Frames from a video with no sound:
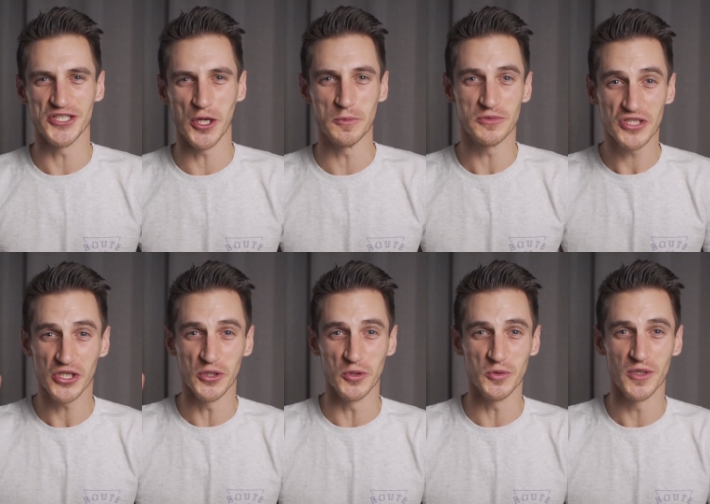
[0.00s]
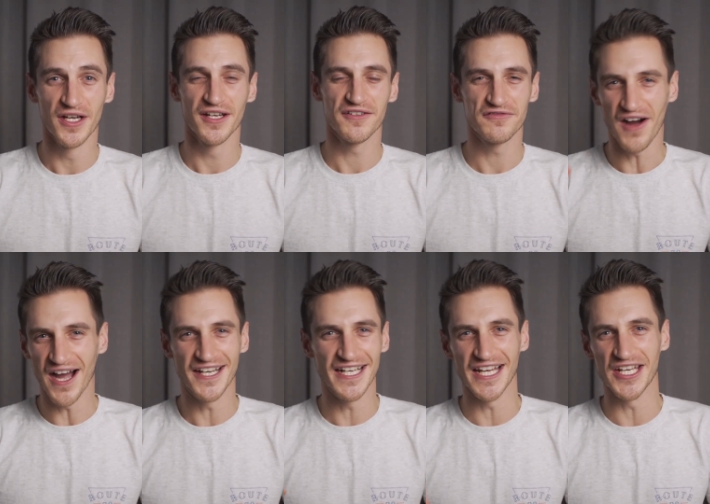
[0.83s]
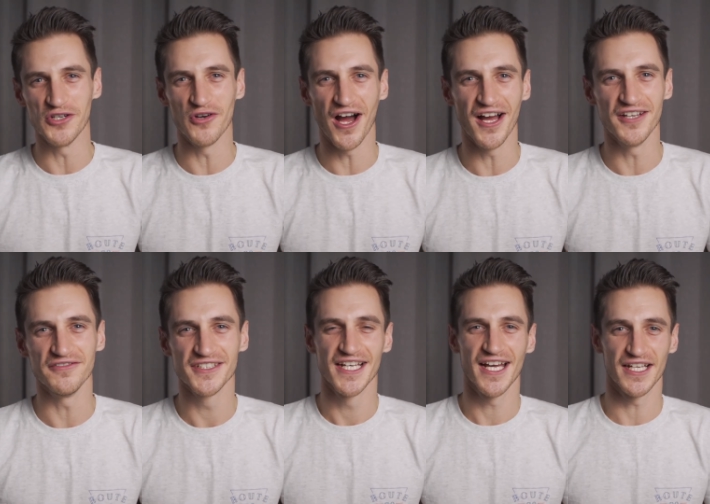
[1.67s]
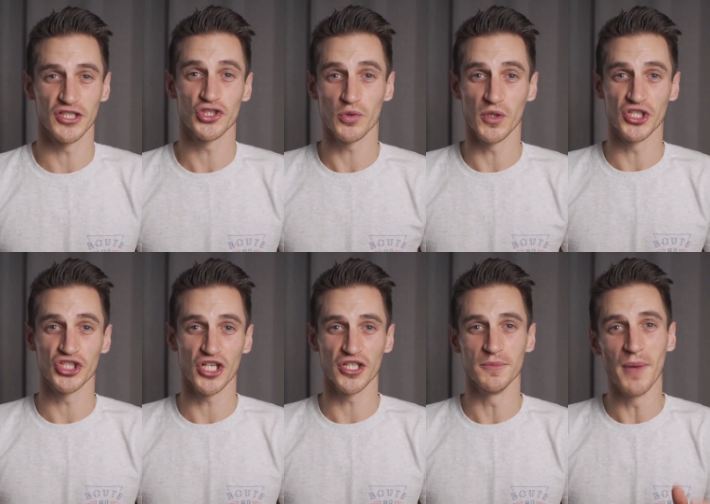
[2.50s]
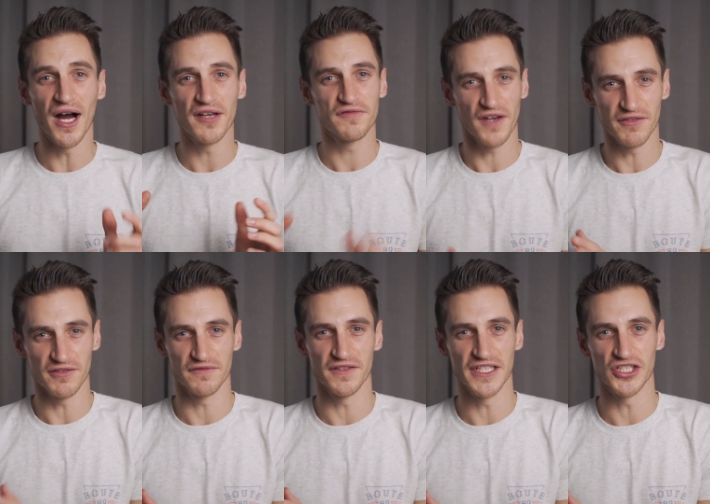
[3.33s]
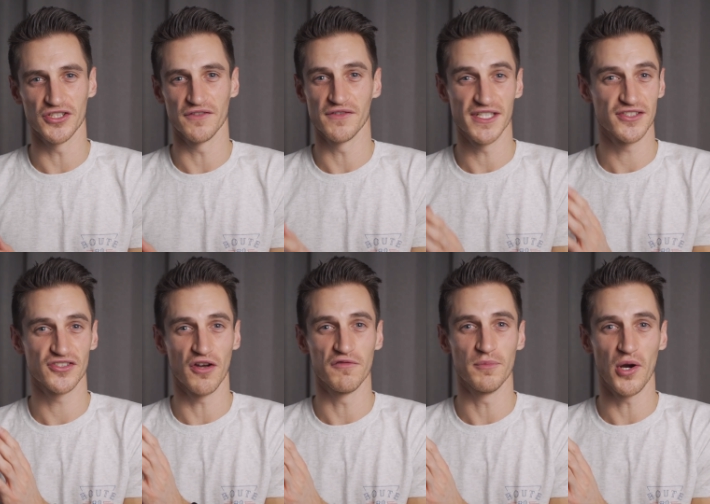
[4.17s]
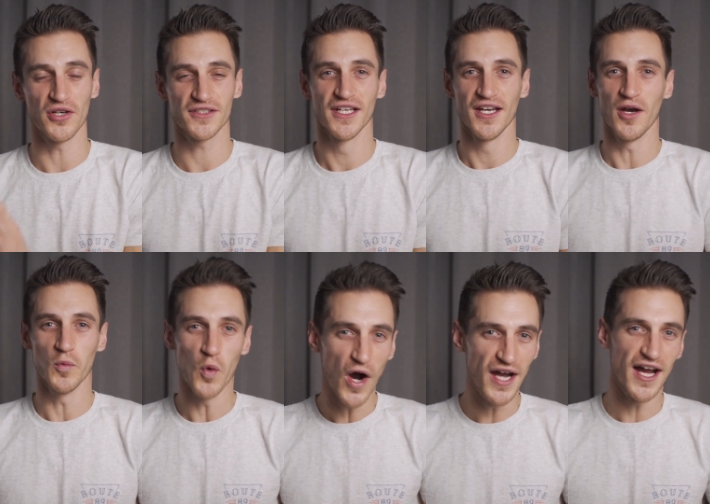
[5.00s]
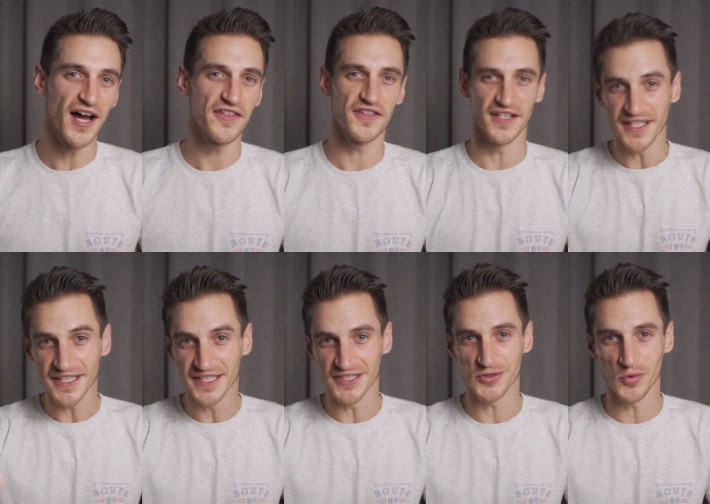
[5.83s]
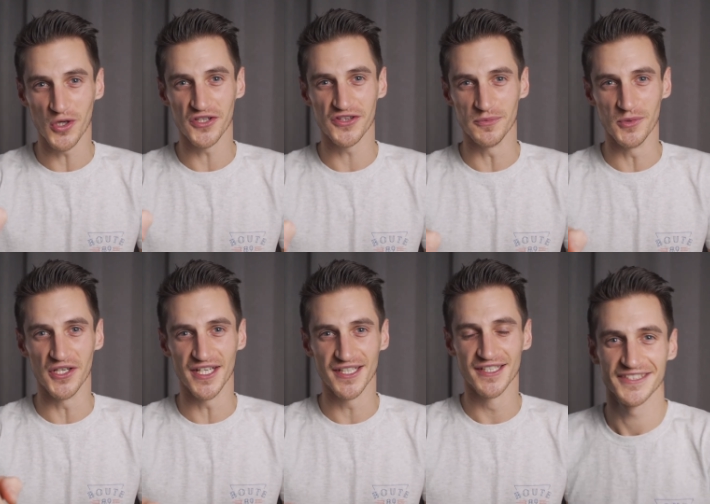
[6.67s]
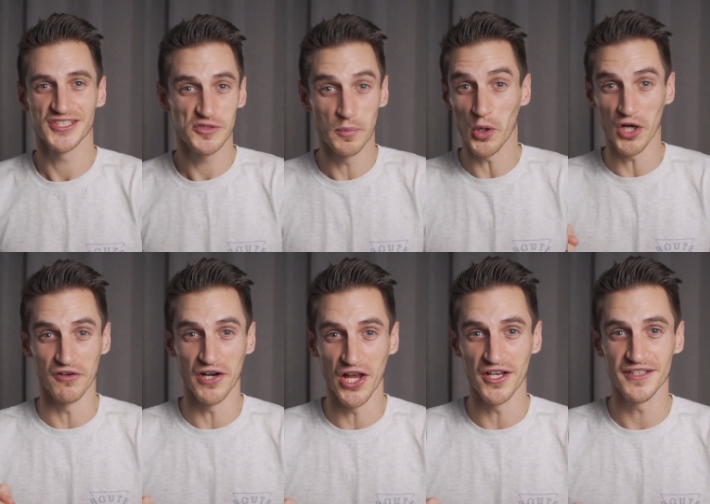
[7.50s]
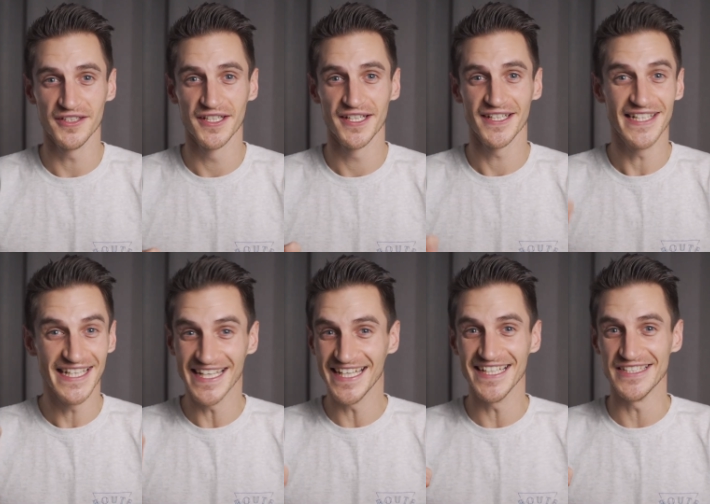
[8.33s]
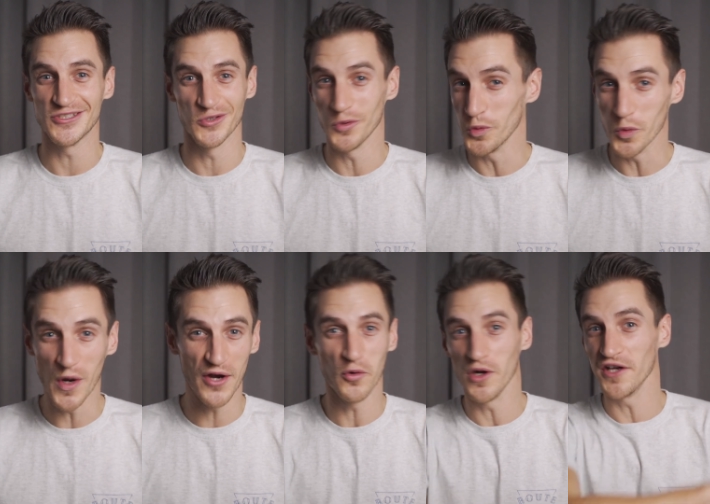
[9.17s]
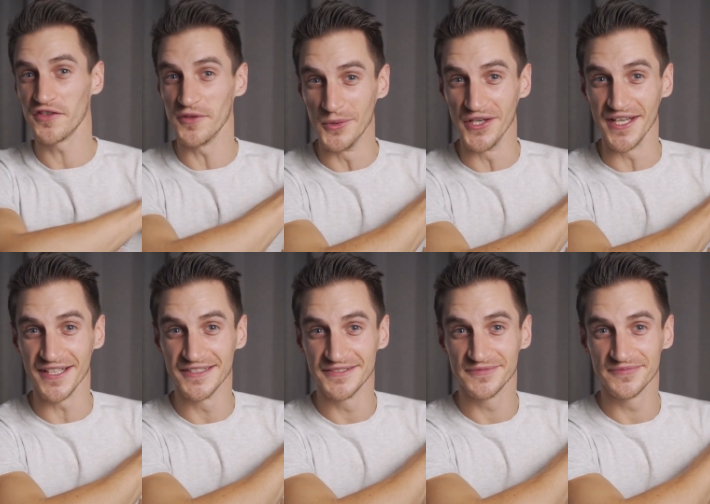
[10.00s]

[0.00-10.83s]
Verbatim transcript: Dome 2 finally arrived and I just want to show you my favourite features of this softbox and why I think it's worth the money. Spoiler alert, it is well worth the money.